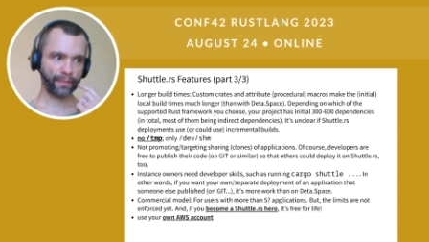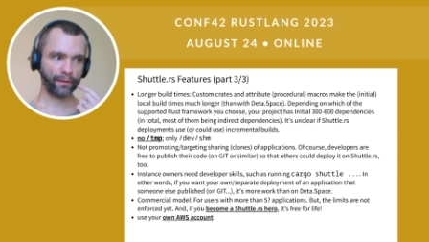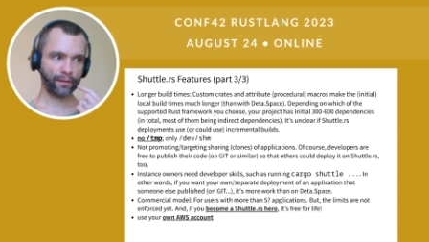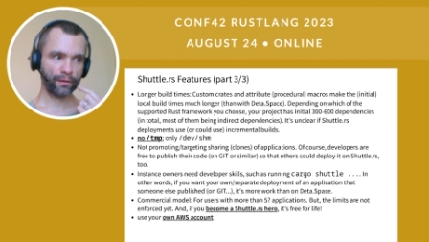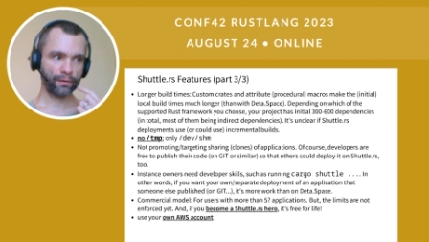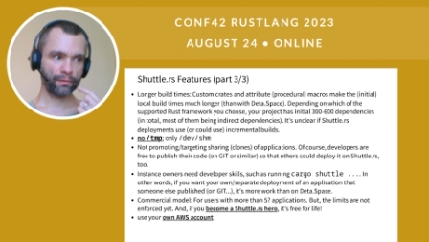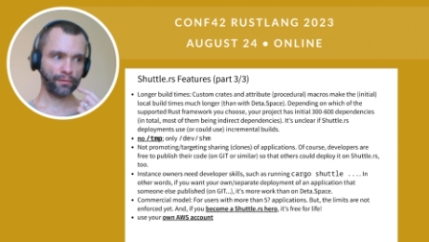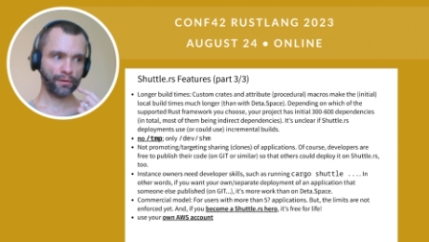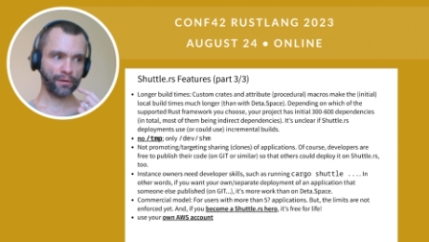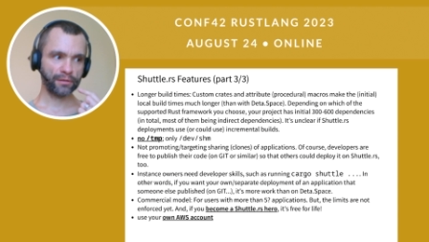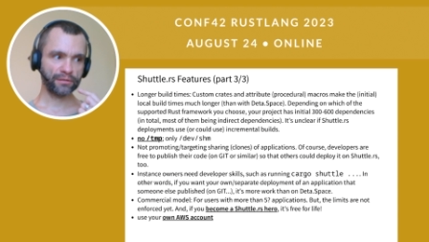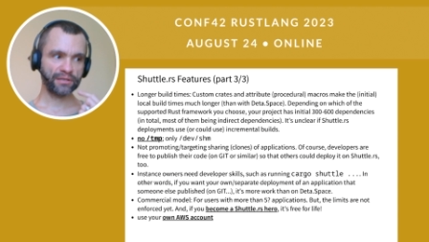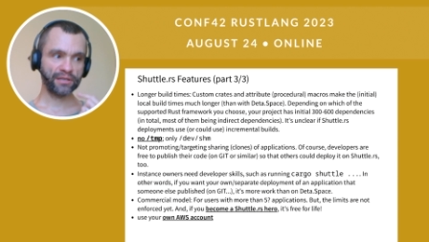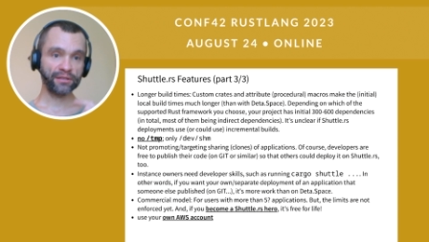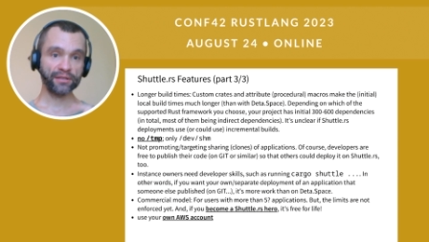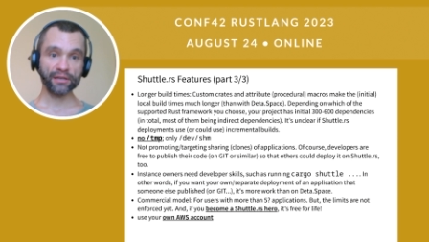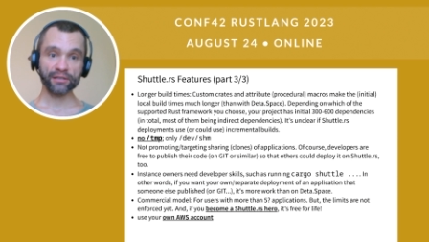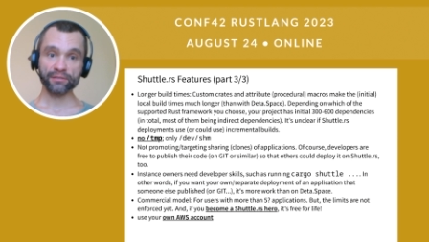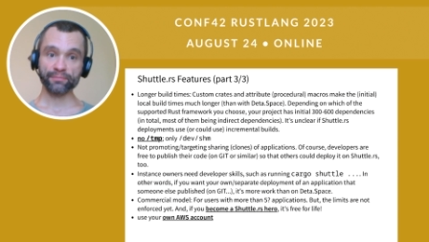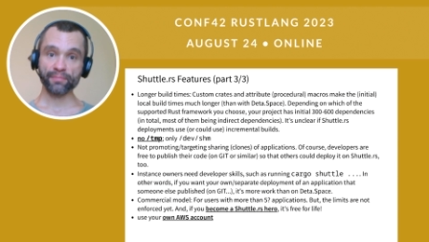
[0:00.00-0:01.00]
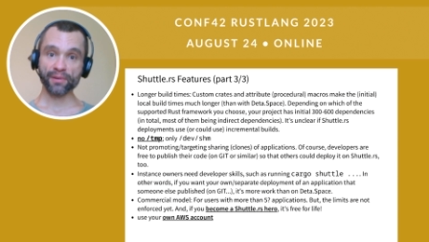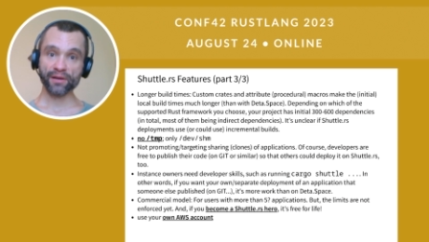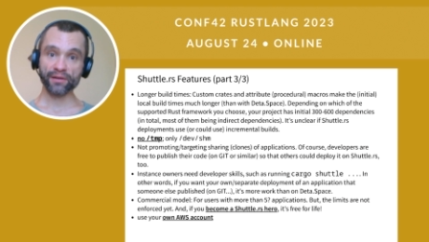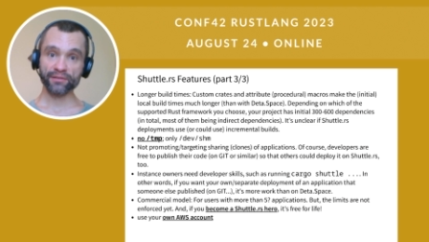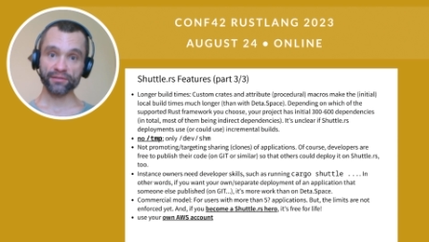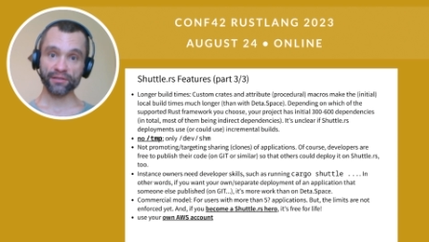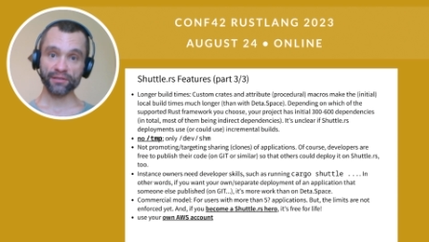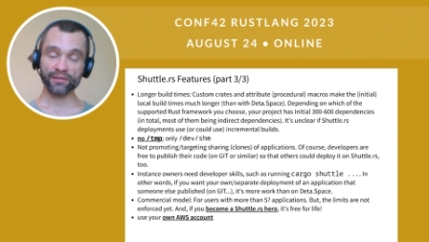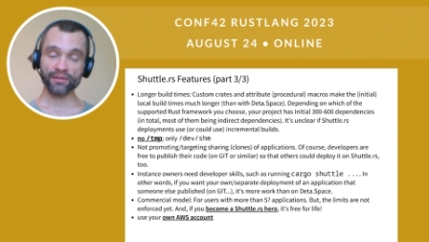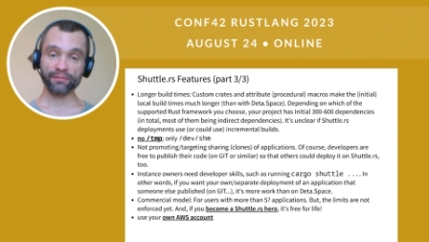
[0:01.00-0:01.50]
uh, uh, syntax
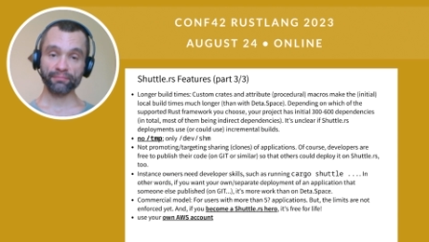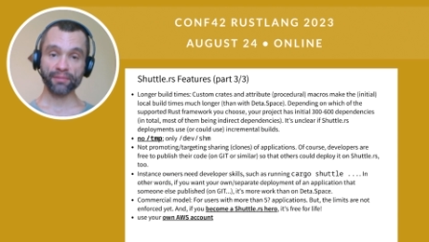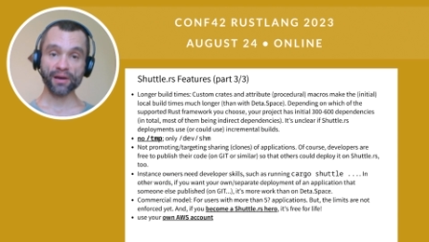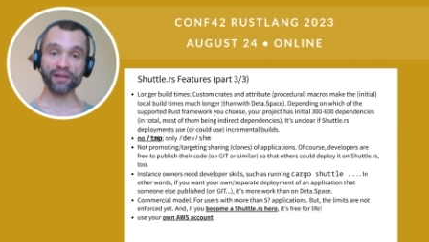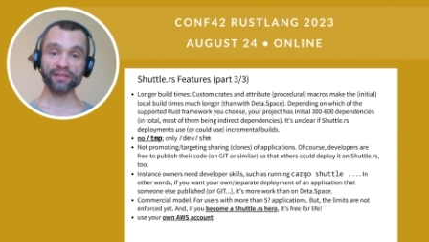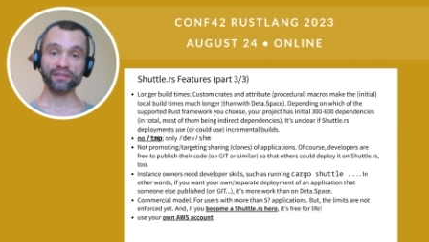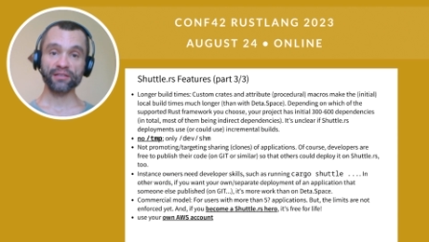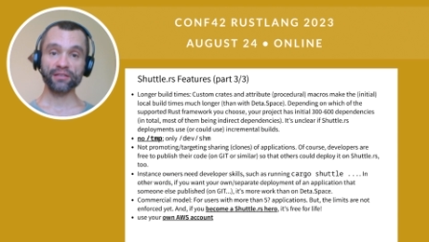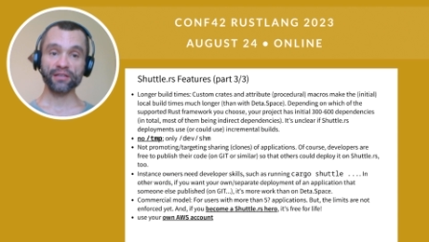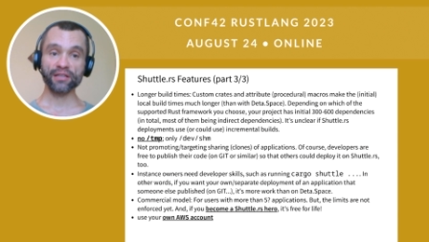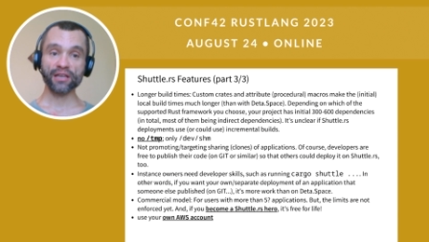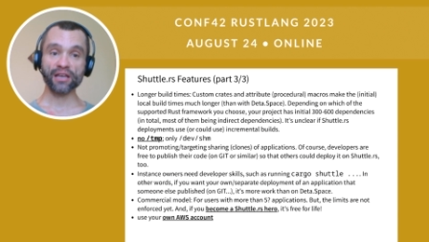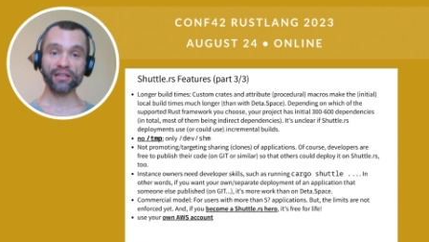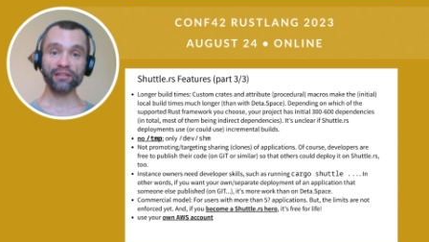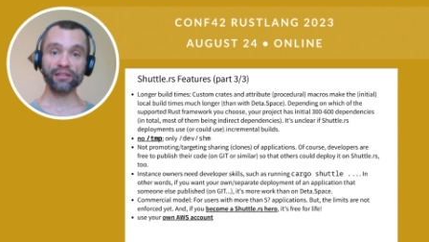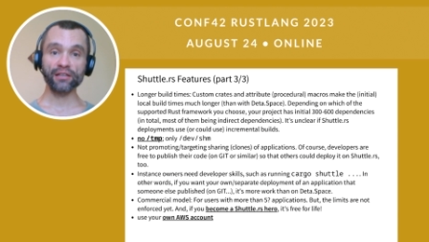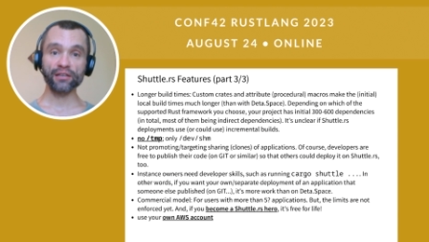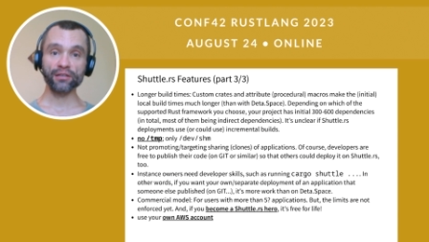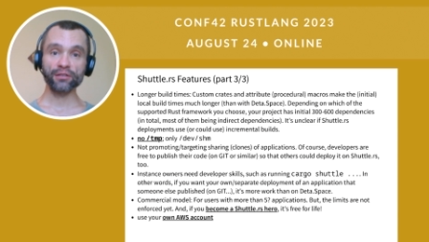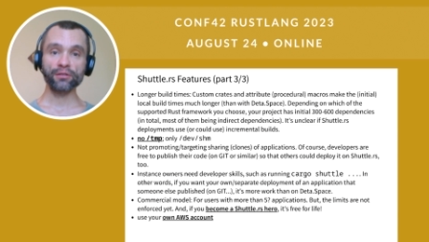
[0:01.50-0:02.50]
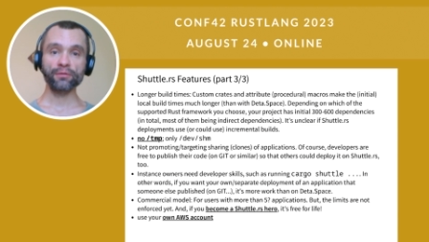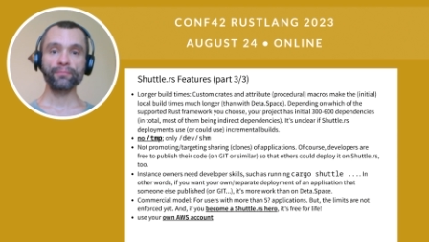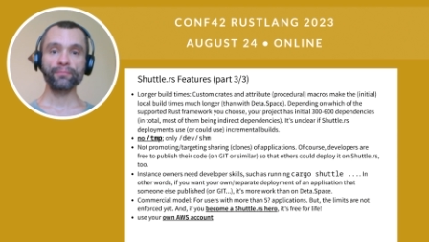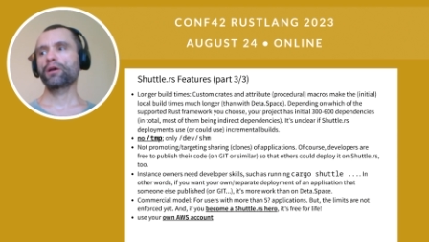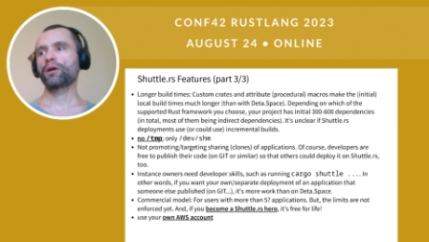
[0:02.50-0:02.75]
passing, passing and handling,